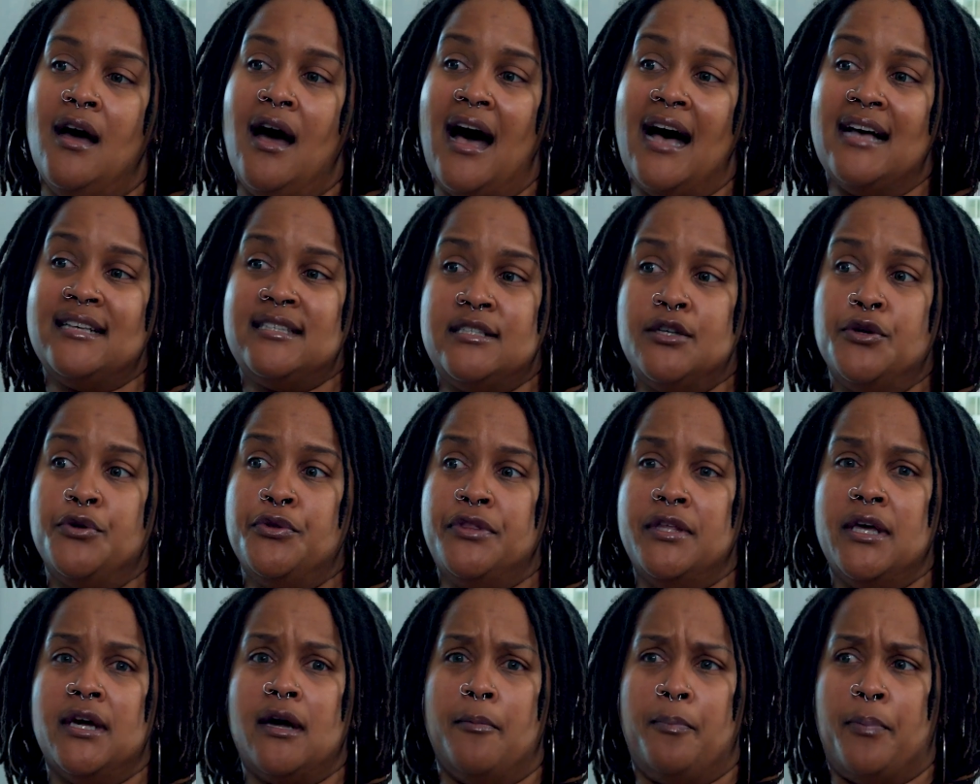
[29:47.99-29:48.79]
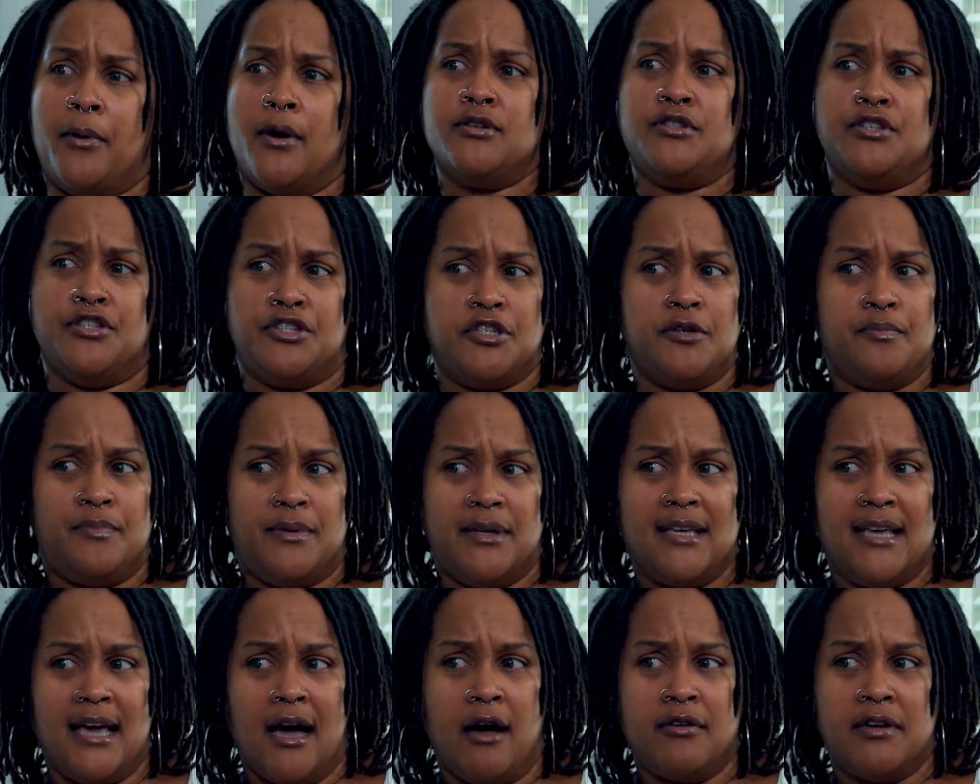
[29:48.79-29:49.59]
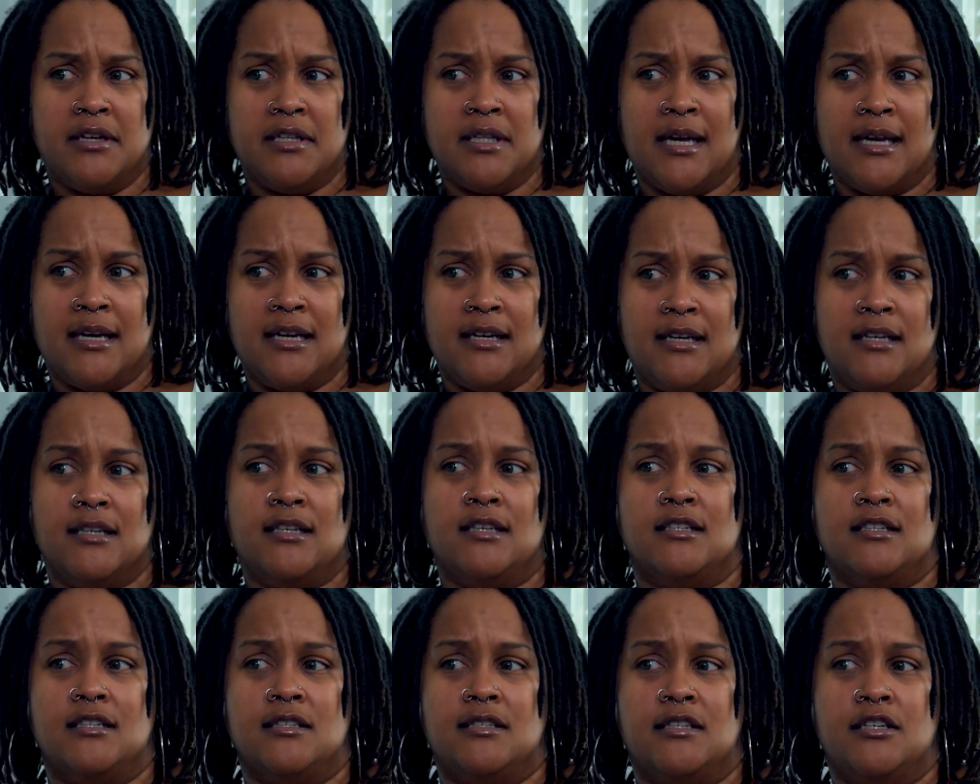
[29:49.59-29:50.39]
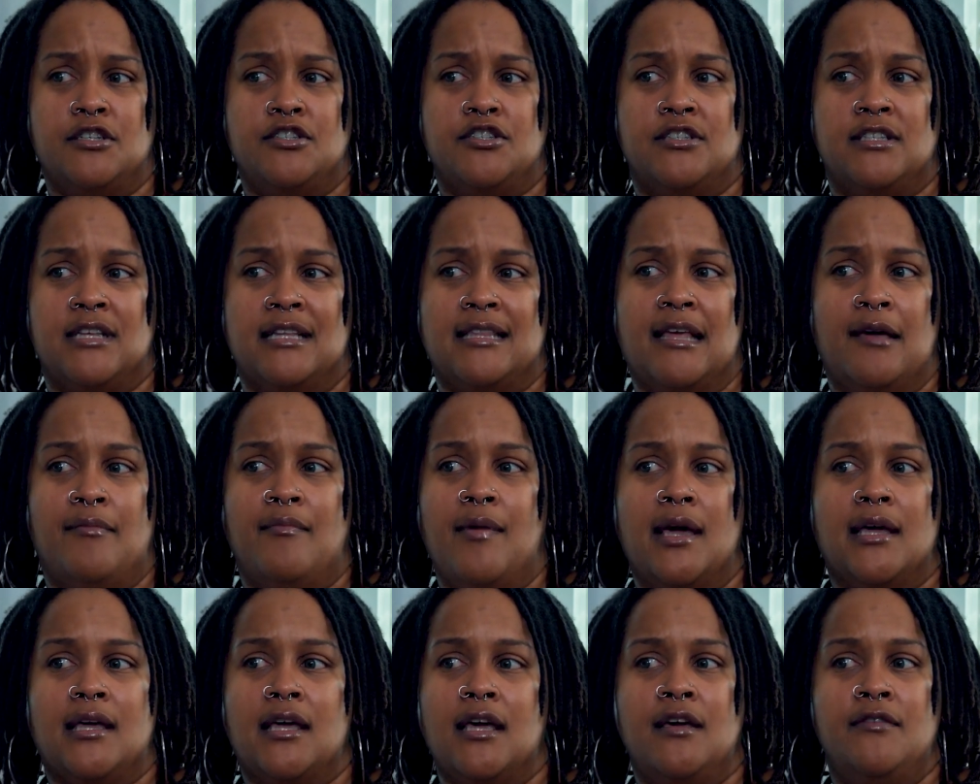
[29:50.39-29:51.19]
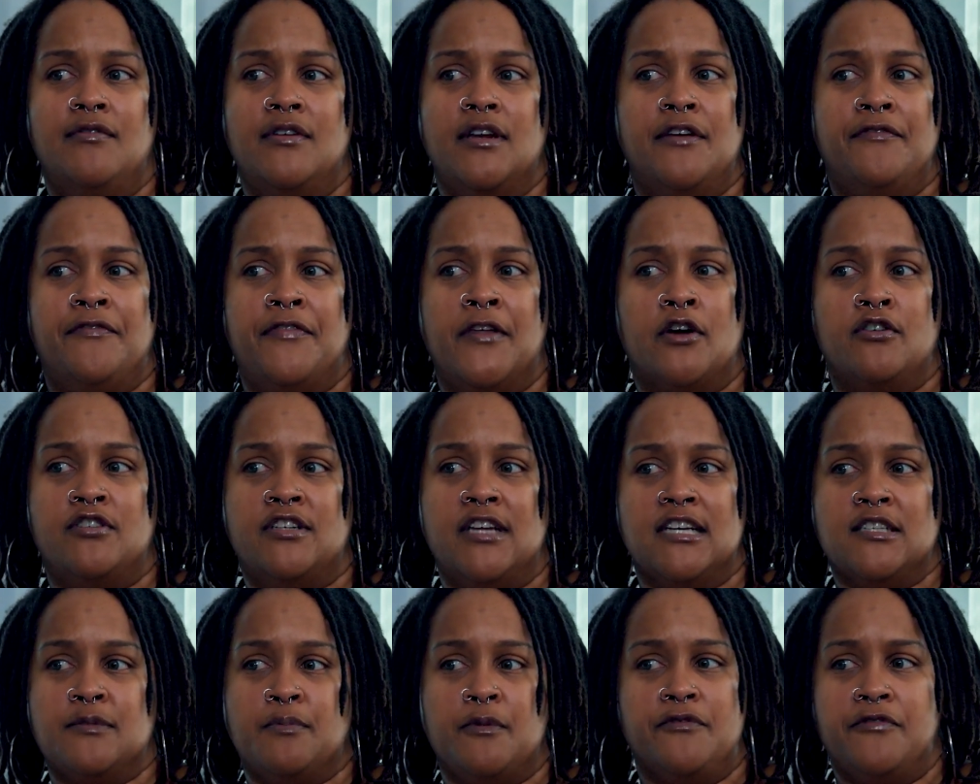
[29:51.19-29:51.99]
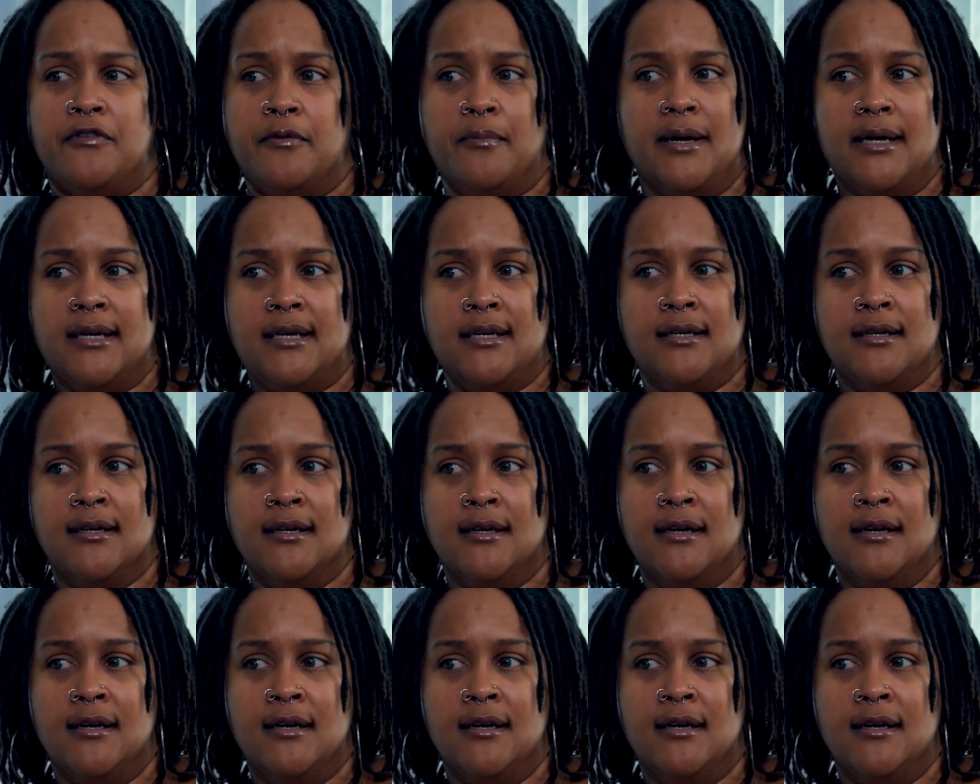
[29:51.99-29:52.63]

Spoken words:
I still think a person should be calculated in the decisions that they make, even if they're desperate for money.